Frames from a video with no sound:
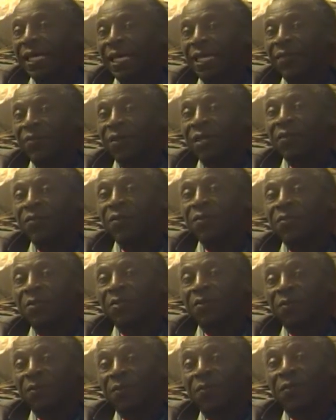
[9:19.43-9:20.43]
And what
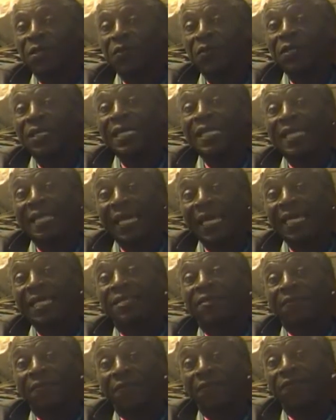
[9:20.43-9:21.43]
we should be doing at
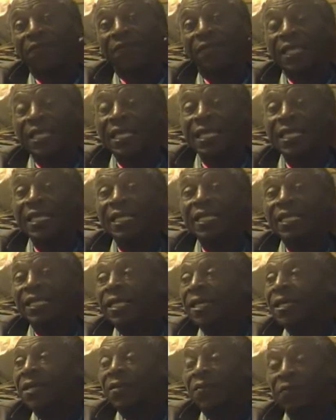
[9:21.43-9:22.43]
age
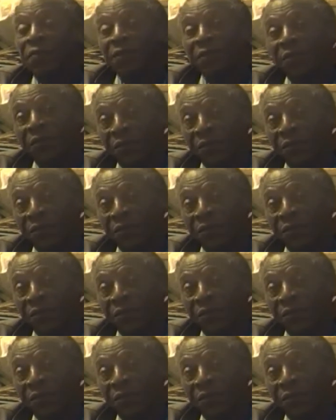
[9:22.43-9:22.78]
15, we